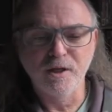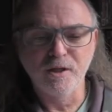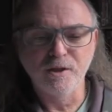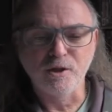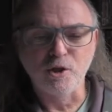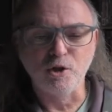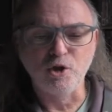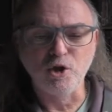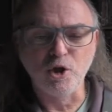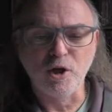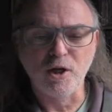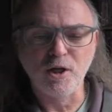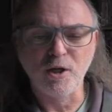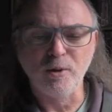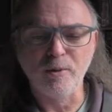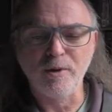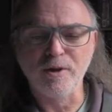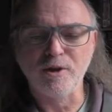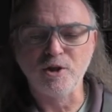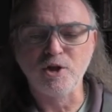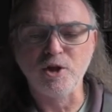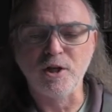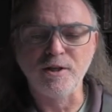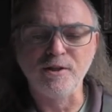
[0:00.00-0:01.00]
To journey
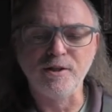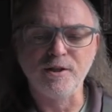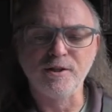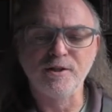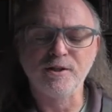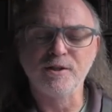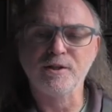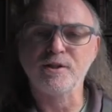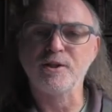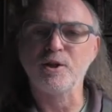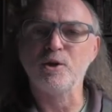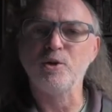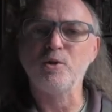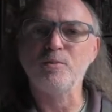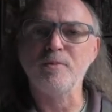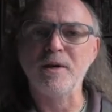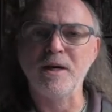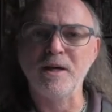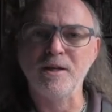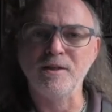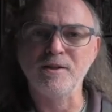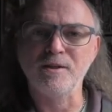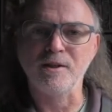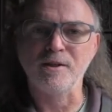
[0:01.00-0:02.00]
with Jesus still
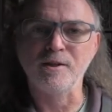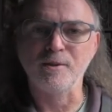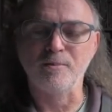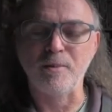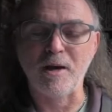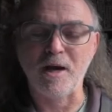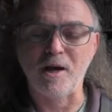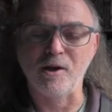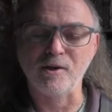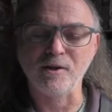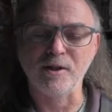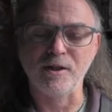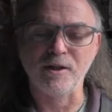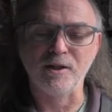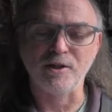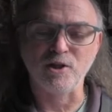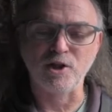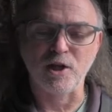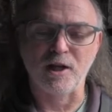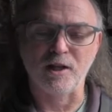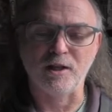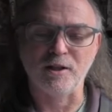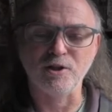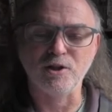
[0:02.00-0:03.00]
means espousing a
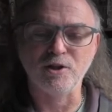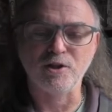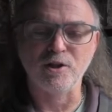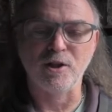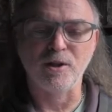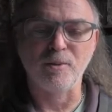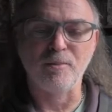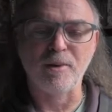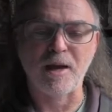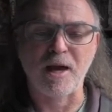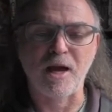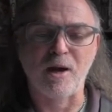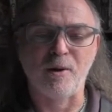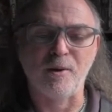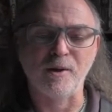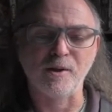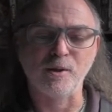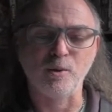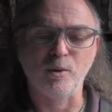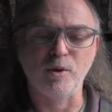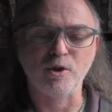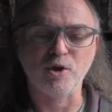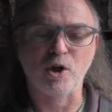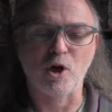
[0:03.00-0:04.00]
challenge to the
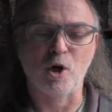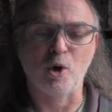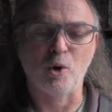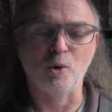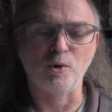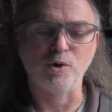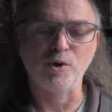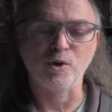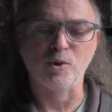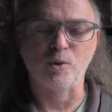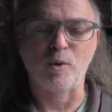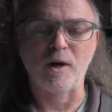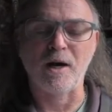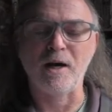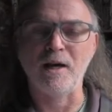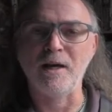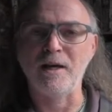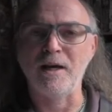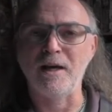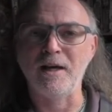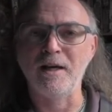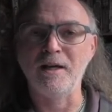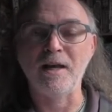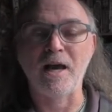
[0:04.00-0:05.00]
powers which hold
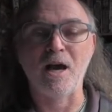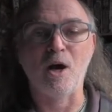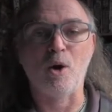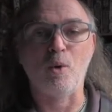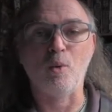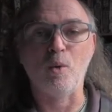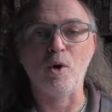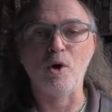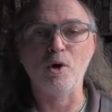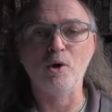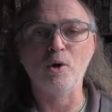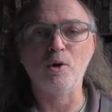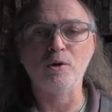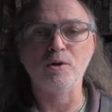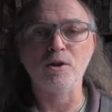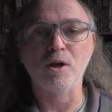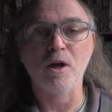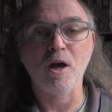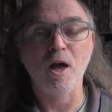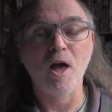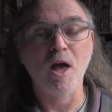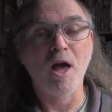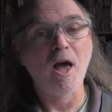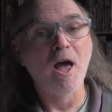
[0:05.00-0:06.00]
sway in our world
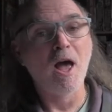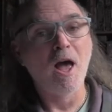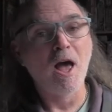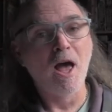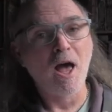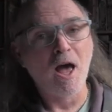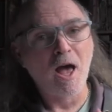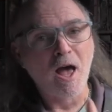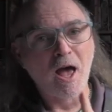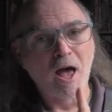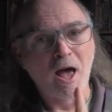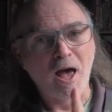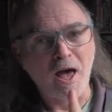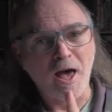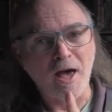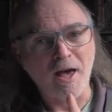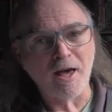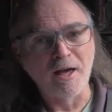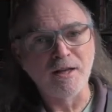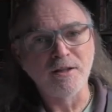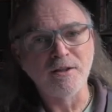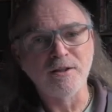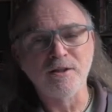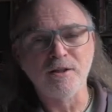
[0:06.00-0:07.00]

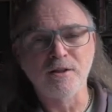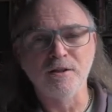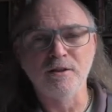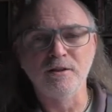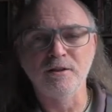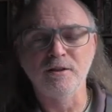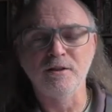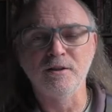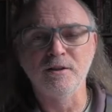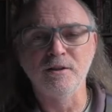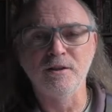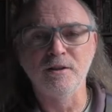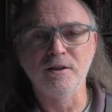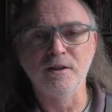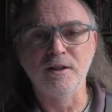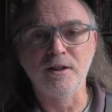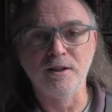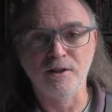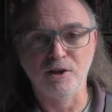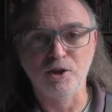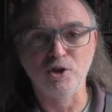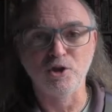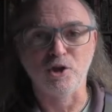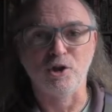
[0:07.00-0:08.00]
and
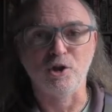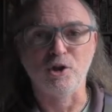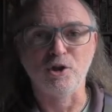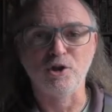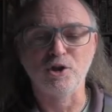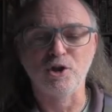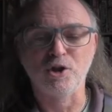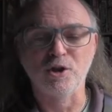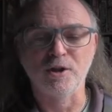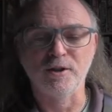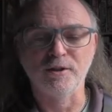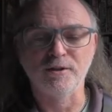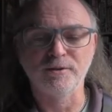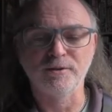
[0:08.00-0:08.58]
in the church.